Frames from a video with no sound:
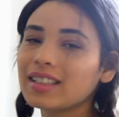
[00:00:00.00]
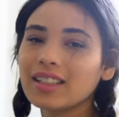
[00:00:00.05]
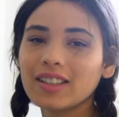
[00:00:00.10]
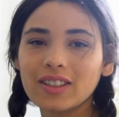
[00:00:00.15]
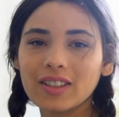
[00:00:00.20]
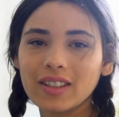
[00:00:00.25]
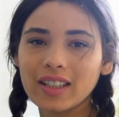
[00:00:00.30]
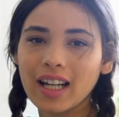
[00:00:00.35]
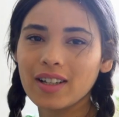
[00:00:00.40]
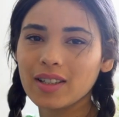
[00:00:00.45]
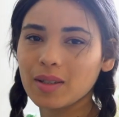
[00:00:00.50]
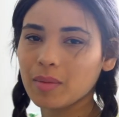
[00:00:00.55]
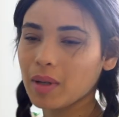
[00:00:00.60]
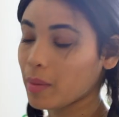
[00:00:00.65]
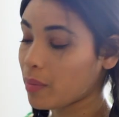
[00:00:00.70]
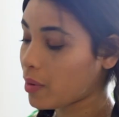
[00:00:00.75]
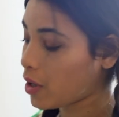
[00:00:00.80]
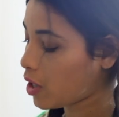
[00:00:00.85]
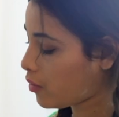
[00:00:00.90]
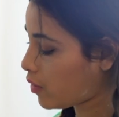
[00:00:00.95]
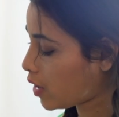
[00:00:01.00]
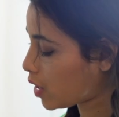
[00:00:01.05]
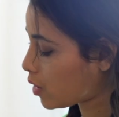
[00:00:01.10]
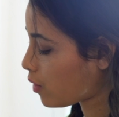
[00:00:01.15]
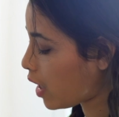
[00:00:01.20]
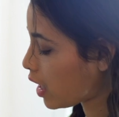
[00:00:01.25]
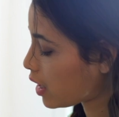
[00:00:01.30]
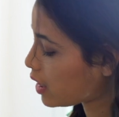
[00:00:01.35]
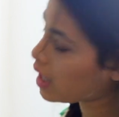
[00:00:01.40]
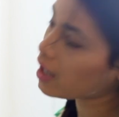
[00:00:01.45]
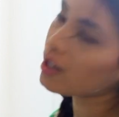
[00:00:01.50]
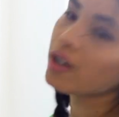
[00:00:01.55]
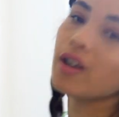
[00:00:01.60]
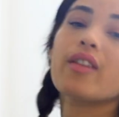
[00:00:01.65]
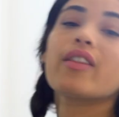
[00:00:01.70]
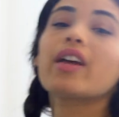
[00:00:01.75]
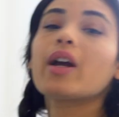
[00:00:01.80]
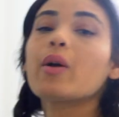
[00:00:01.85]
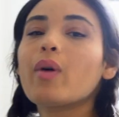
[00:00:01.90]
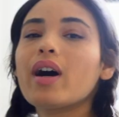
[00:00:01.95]
didn't turn out to be a perfect
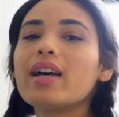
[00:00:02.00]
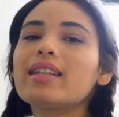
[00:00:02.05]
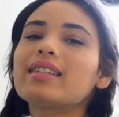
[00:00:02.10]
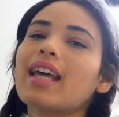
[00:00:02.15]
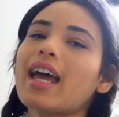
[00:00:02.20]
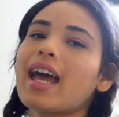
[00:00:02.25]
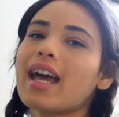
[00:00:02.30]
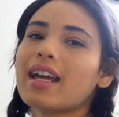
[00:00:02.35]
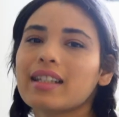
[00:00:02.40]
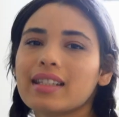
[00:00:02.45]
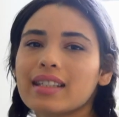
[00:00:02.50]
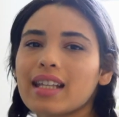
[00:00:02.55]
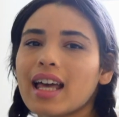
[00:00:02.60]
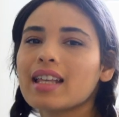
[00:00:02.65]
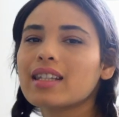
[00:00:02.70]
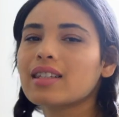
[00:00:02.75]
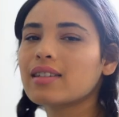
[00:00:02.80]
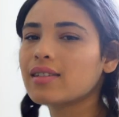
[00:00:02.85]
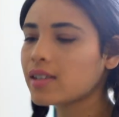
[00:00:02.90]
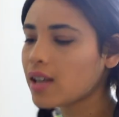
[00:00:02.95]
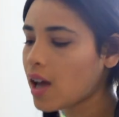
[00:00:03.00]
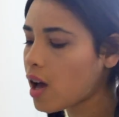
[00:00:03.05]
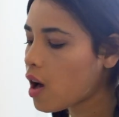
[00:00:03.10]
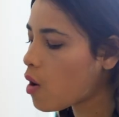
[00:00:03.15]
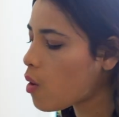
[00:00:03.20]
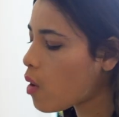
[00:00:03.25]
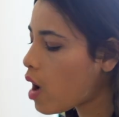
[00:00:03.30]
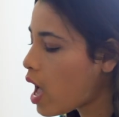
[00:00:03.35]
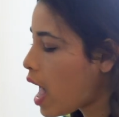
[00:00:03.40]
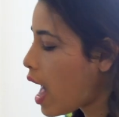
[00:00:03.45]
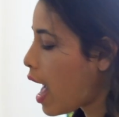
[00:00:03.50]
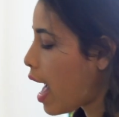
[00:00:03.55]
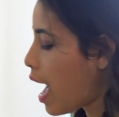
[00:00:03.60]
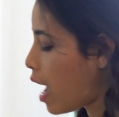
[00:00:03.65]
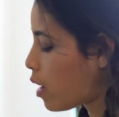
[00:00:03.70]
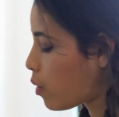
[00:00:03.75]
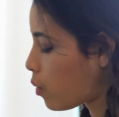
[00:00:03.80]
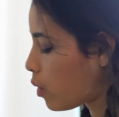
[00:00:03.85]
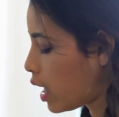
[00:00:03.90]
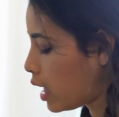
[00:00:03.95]
rectangle. There was excess dough,
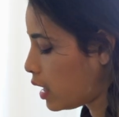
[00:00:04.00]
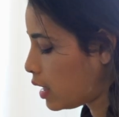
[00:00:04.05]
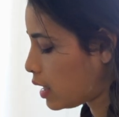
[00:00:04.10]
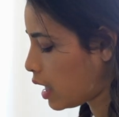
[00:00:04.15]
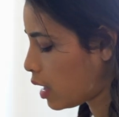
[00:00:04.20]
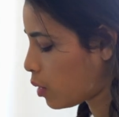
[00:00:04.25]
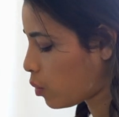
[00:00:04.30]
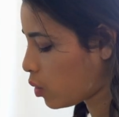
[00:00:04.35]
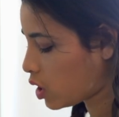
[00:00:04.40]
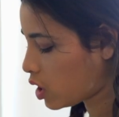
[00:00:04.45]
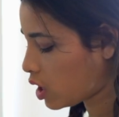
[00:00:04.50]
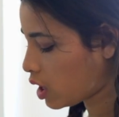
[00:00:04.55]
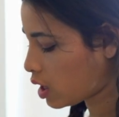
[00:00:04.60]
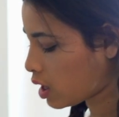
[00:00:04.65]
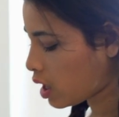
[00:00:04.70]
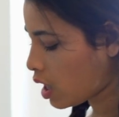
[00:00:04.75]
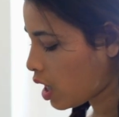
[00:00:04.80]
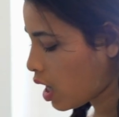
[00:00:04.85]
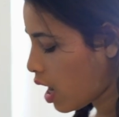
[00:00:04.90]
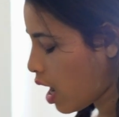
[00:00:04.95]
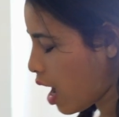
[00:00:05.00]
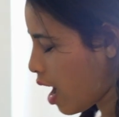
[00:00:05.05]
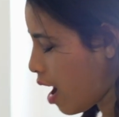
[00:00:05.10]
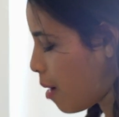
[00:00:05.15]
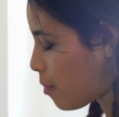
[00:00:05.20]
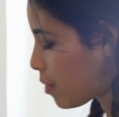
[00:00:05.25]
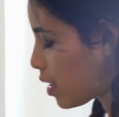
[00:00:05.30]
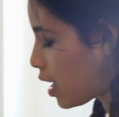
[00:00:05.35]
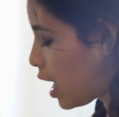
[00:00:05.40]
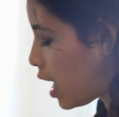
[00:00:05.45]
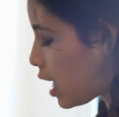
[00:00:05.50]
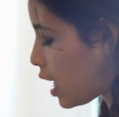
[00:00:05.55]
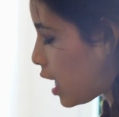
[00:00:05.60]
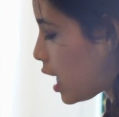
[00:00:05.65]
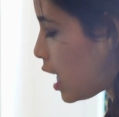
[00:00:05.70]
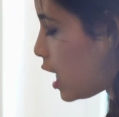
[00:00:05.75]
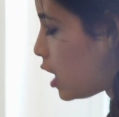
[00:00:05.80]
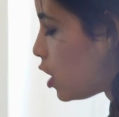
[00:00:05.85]
and what I did was just cut it